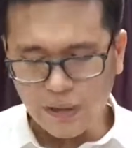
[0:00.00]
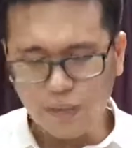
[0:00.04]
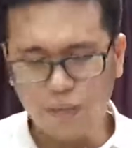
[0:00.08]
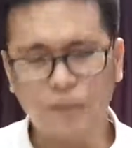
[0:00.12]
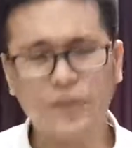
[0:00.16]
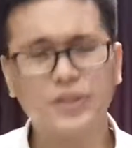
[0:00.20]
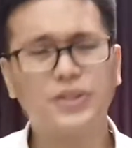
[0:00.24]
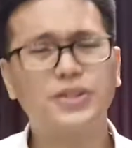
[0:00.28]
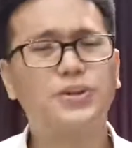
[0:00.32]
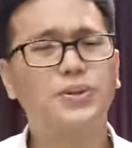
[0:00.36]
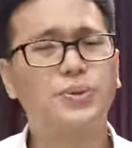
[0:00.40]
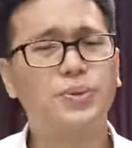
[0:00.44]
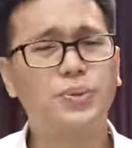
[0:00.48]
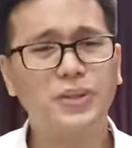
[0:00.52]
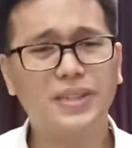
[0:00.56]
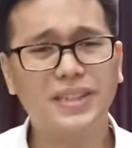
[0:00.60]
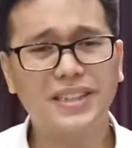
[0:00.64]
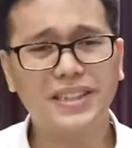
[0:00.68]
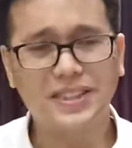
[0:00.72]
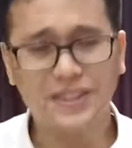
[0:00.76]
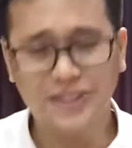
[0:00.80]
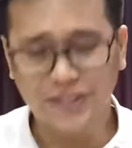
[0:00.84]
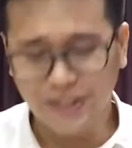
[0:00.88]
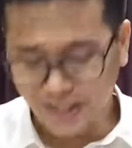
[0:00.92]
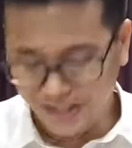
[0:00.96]
was truly
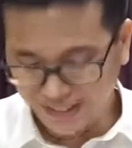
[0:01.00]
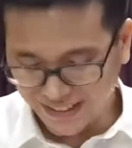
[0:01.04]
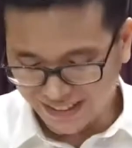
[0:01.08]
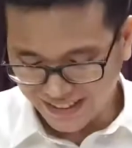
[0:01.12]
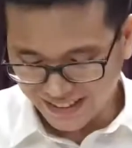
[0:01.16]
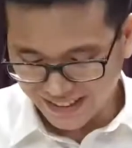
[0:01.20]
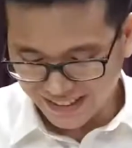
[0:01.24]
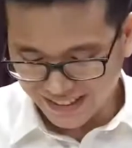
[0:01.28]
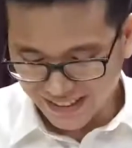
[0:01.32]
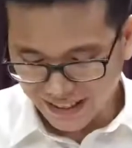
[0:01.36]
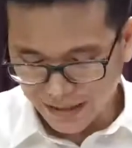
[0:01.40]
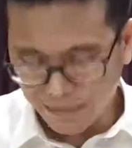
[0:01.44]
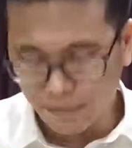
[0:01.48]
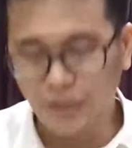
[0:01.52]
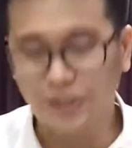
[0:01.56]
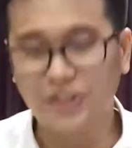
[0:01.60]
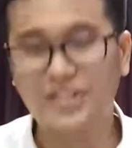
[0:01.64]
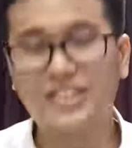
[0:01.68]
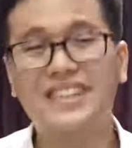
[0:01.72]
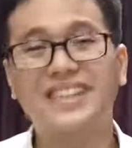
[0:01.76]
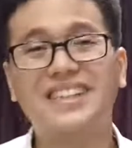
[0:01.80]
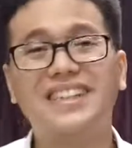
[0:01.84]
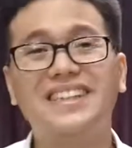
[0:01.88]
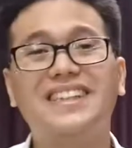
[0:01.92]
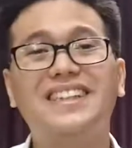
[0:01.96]
eternal because
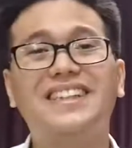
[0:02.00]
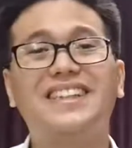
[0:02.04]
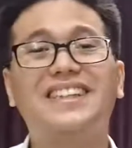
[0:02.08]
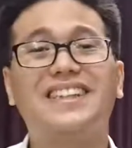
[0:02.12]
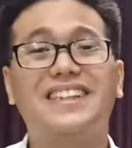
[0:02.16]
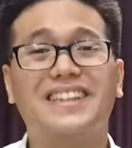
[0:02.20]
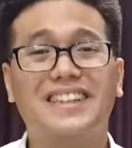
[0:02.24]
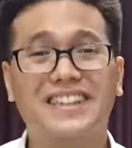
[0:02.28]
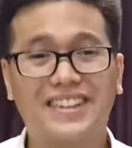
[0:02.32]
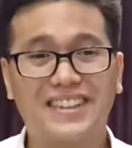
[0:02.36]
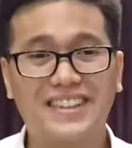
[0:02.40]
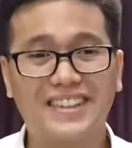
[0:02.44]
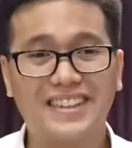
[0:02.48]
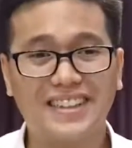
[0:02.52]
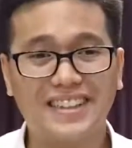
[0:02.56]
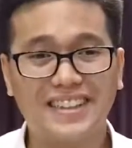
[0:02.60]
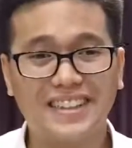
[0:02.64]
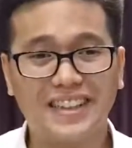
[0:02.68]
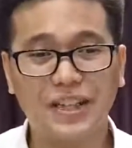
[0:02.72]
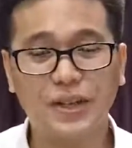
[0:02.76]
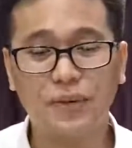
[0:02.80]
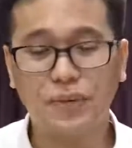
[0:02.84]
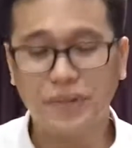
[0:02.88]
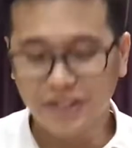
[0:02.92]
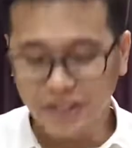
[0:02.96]
he declared it.
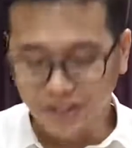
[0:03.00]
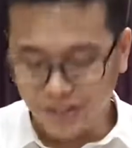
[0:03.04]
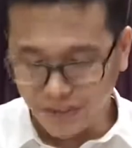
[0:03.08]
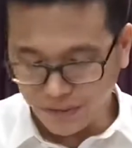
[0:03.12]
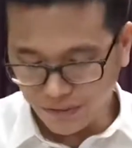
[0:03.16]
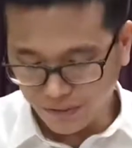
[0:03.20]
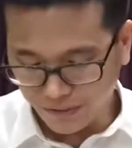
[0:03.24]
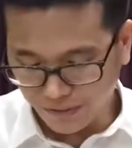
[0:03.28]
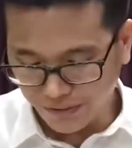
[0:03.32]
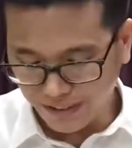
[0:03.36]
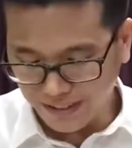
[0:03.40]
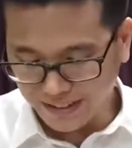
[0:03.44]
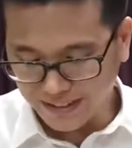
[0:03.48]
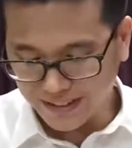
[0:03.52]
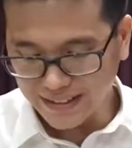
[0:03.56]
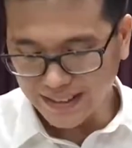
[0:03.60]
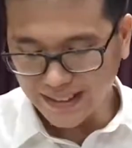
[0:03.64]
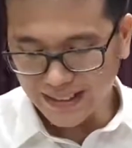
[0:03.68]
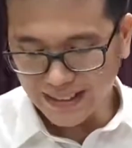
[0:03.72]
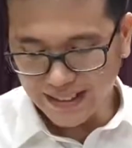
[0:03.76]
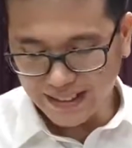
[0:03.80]
He was convinced.